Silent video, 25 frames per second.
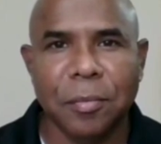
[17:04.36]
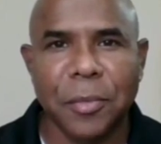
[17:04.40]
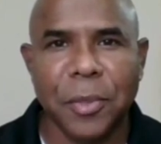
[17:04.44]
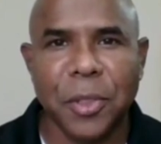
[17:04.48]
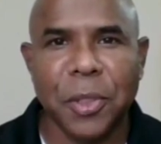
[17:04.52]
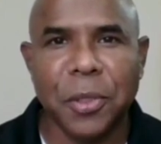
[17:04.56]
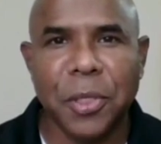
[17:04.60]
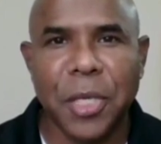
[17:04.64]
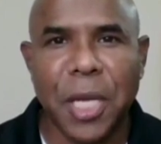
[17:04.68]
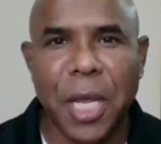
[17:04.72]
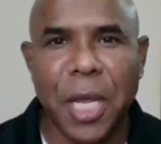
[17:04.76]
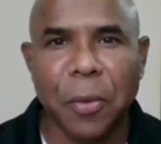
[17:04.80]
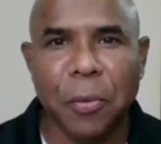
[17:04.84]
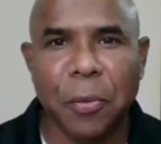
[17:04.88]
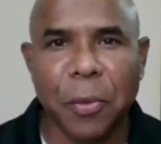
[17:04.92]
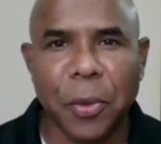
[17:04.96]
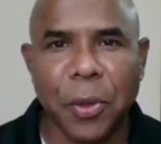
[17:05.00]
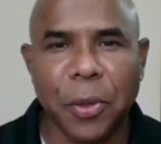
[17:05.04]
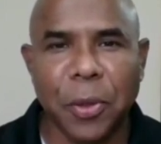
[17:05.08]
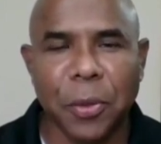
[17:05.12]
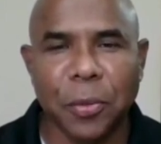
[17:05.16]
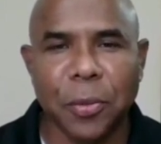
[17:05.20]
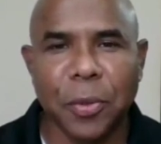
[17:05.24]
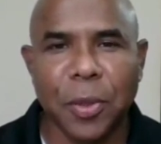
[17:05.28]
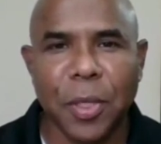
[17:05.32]
to share with
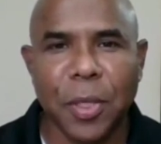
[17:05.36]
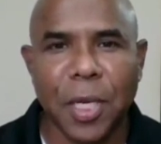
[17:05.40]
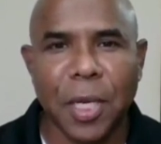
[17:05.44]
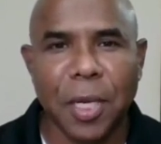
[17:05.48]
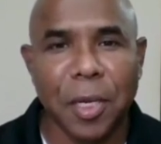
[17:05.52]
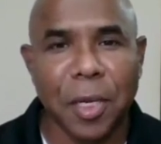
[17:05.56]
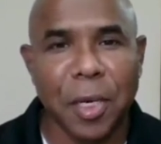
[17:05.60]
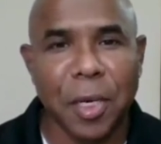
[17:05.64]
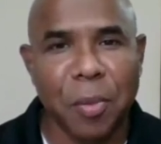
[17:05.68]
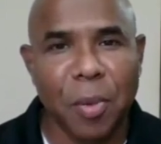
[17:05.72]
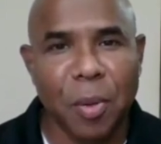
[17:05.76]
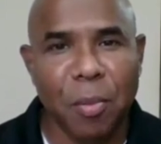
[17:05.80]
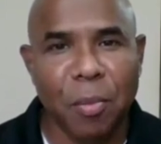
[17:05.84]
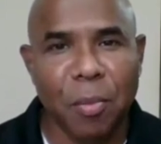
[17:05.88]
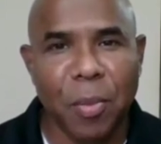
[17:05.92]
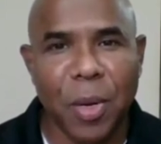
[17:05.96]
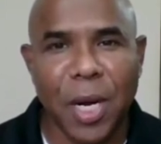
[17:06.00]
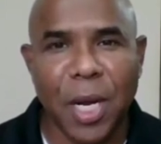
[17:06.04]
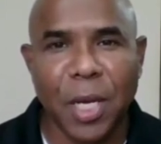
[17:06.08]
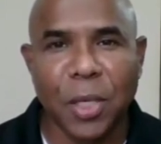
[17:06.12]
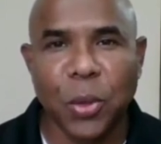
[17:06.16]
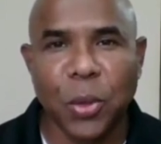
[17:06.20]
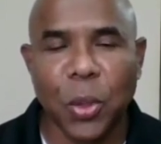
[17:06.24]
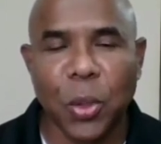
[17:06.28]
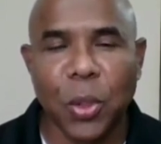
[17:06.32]
you. Remember,
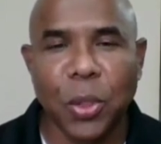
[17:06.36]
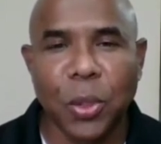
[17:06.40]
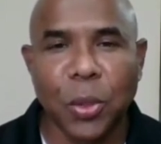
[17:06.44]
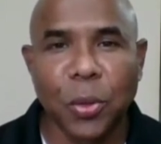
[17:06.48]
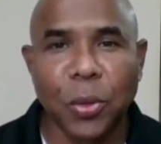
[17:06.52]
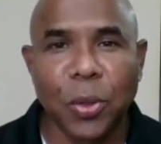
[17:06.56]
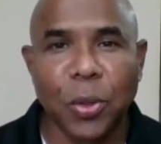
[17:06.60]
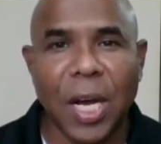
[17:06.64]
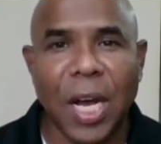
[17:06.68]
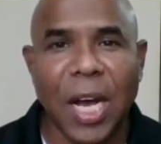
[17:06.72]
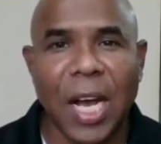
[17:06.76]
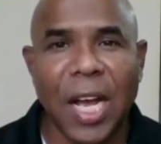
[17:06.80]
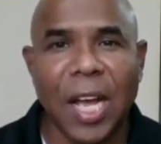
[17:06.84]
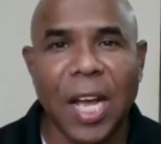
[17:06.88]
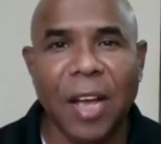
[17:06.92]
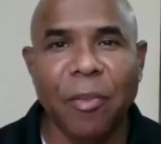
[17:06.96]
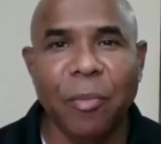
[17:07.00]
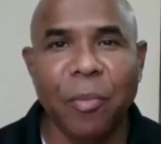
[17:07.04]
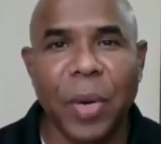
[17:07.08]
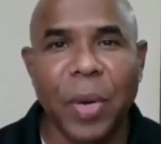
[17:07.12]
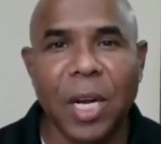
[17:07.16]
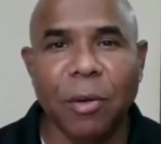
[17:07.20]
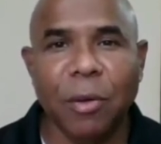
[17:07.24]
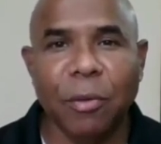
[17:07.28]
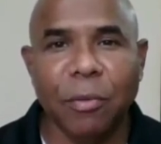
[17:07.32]
I told you I have
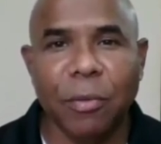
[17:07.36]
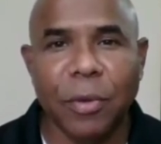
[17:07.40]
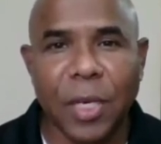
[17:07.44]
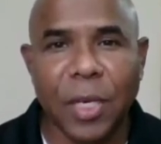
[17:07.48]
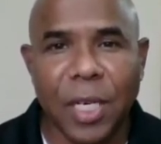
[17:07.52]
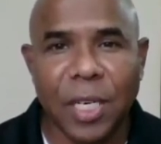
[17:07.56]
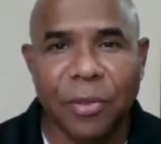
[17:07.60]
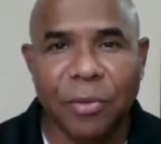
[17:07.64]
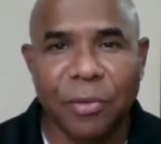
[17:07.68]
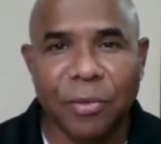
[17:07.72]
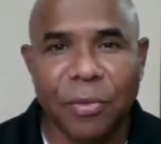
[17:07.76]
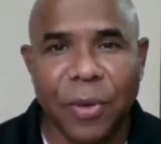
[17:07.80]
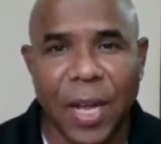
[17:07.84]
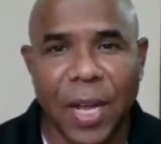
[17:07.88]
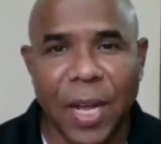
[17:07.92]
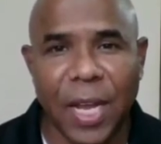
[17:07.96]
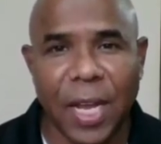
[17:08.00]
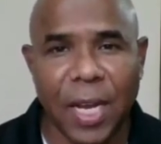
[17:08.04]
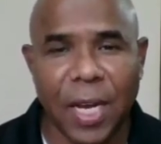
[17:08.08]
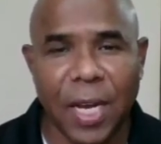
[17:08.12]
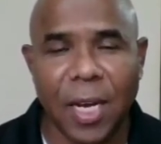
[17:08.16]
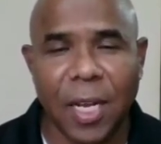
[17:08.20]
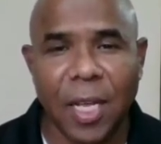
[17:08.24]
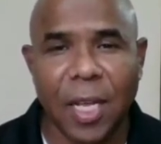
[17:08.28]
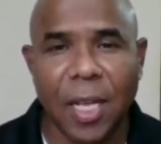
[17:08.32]
made a Word
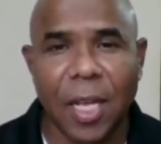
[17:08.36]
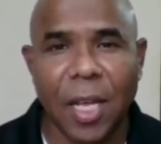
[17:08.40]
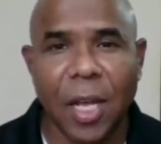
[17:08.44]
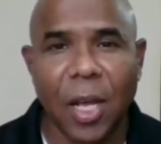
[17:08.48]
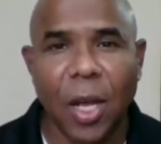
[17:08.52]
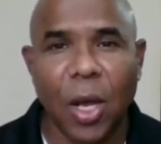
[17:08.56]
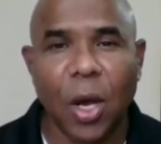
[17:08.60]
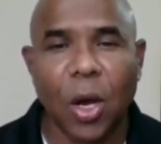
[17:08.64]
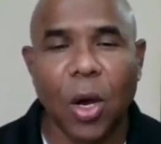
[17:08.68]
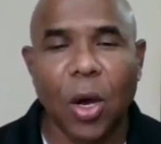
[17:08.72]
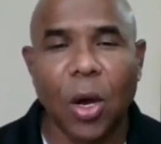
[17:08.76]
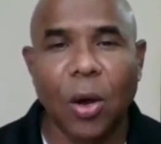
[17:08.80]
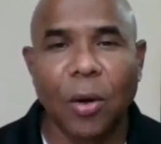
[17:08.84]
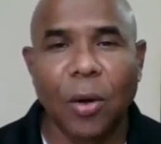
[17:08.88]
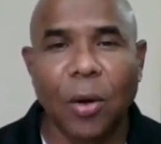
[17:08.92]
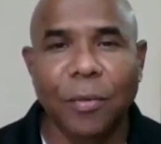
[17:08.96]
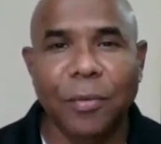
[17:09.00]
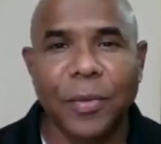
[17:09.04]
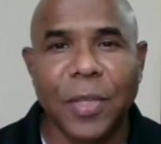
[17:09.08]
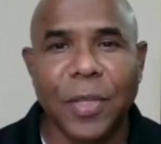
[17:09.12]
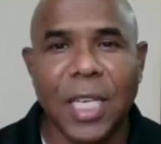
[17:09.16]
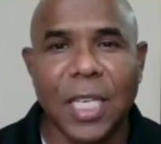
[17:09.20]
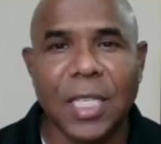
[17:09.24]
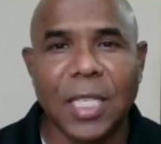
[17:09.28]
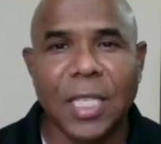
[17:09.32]
file
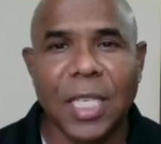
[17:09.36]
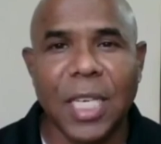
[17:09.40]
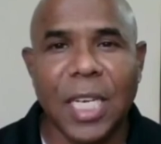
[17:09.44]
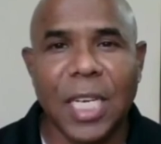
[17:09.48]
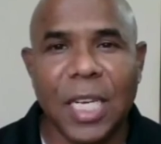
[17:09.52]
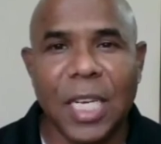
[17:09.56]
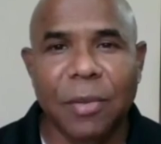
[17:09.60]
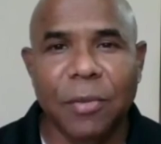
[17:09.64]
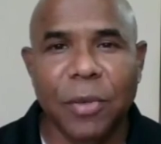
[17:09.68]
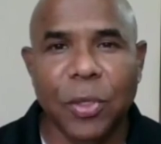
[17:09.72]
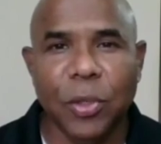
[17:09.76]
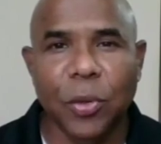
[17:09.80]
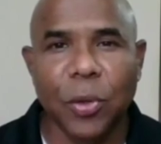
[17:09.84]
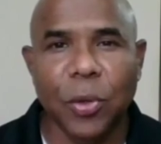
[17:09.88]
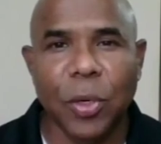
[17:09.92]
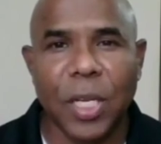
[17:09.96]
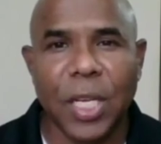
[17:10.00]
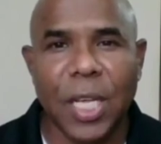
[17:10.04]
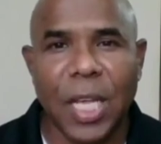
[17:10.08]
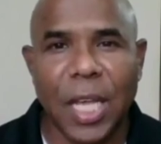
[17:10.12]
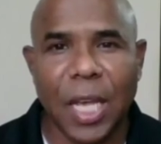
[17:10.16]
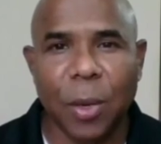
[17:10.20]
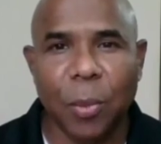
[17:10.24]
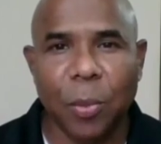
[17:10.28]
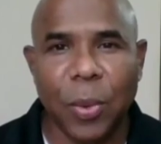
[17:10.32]
of this individual
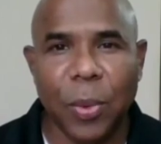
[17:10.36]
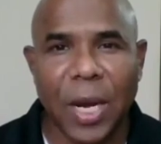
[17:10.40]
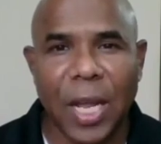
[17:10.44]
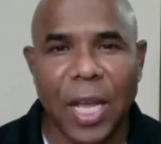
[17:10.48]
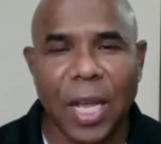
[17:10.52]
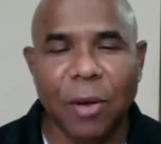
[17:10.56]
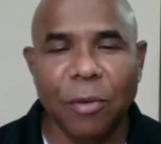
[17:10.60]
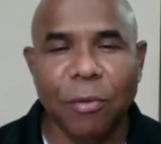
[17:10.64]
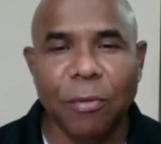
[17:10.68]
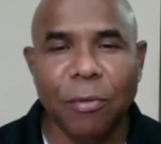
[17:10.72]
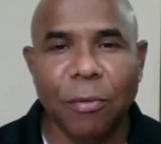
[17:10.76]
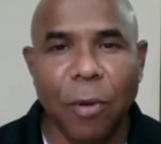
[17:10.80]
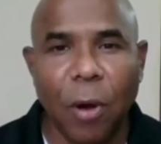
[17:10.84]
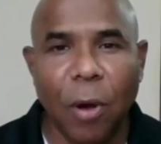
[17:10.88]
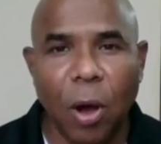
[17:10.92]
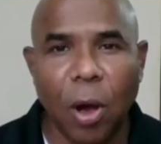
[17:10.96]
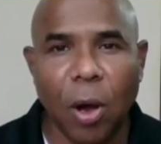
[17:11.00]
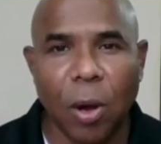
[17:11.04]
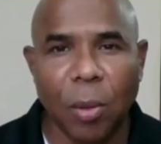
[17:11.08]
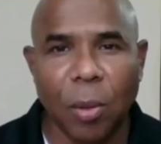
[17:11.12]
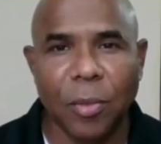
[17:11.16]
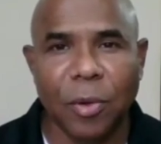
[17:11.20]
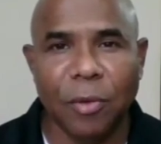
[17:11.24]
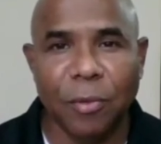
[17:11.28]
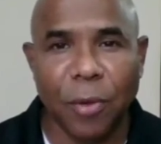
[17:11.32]
care plan
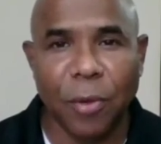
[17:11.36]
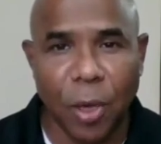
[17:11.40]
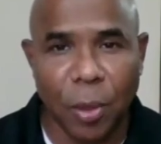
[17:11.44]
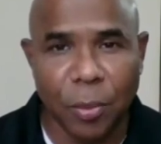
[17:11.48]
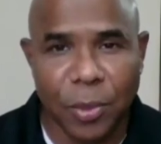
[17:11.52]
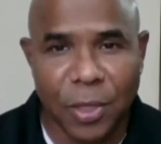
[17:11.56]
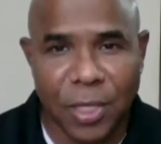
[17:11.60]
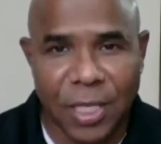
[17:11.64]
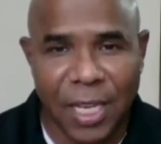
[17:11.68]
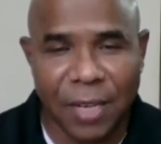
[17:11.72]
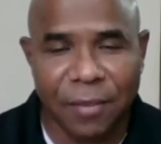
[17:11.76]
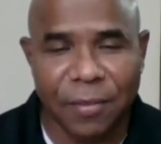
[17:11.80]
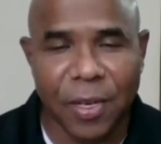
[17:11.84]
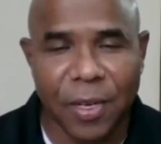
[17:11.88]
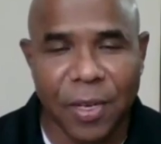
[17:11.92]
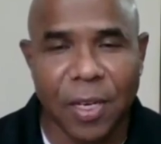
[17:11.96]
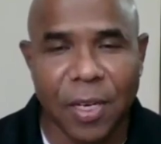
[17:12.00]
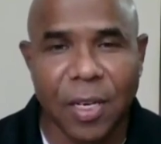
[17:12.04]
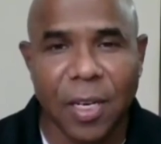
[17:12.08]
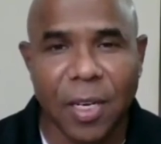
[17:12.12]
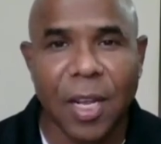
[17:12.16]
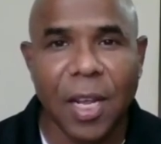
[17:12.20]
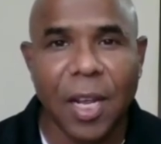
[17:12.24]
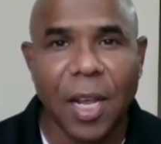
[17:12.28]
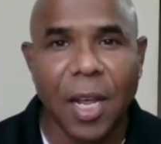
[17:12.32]
Form
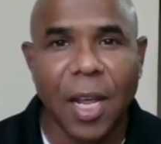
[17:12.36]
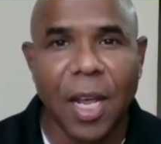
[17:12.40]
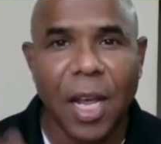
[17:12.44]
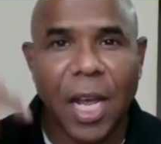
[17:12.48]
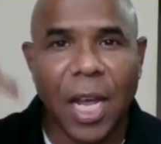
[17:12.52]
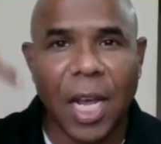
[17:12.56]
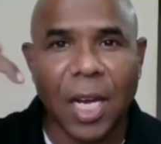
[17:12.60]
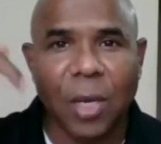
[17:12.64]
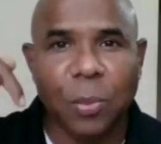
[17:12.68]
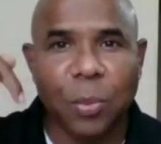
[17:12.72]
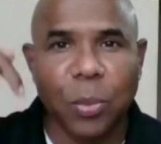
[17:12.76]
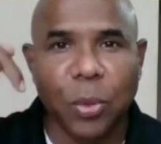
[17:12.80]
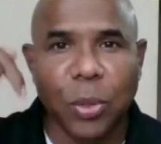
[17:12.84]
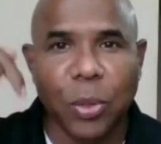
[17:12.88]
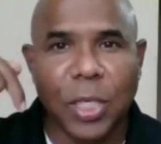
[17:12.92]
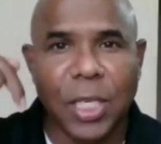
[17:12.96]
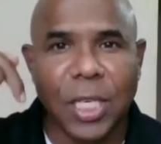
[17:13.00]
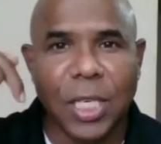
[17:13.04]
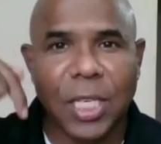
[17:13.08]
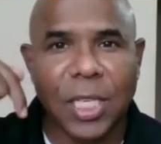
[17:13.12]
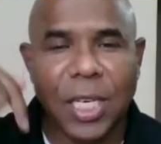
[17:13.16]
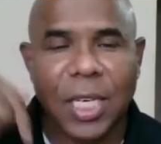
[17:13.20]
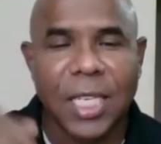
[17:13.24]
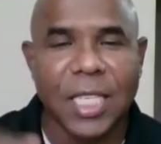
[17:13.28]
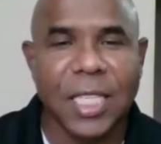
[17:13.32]
7, and put it
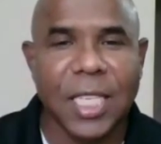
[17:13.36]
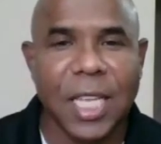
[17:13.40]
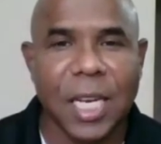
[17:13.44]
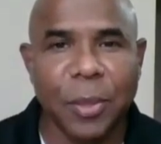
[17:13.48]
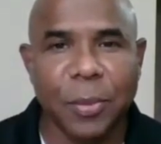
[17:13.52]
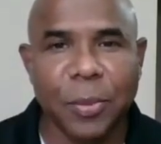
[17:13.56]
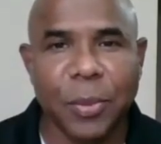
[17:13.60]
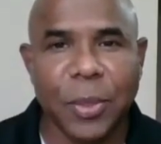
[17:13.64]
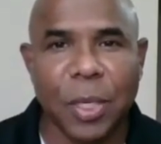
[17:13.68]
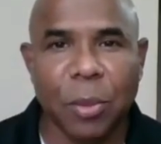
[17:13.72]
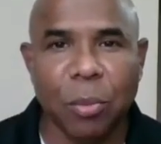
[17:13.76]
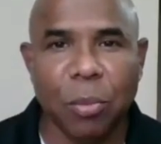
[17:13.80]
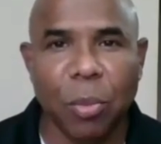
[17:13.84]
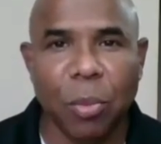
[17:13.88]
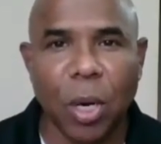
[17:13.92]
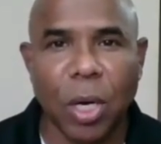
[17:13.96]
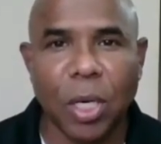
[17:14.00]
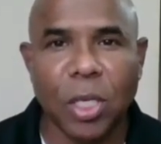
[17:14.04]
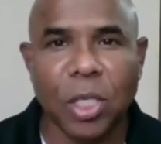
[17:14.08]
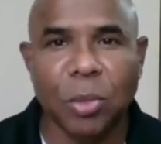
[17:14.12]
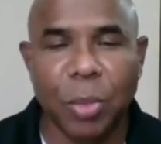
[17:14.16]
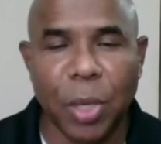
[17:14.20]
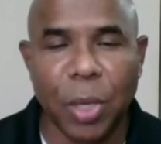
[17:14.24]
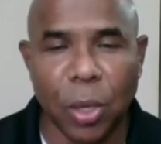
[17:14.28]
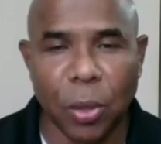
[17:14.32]
in the description
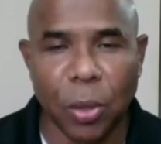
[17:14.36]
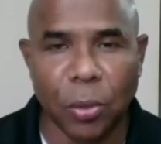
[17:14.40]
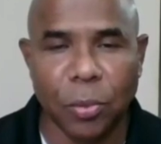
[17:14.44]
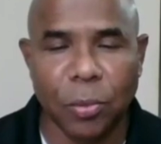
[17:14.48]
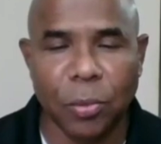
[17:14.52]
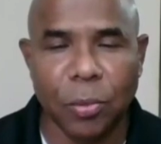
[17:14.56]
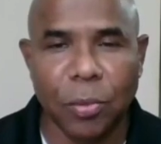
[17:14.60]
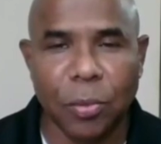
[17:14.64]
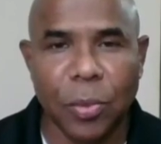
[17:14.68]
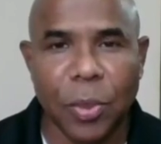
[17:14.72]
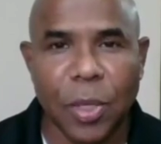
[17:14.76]
box below.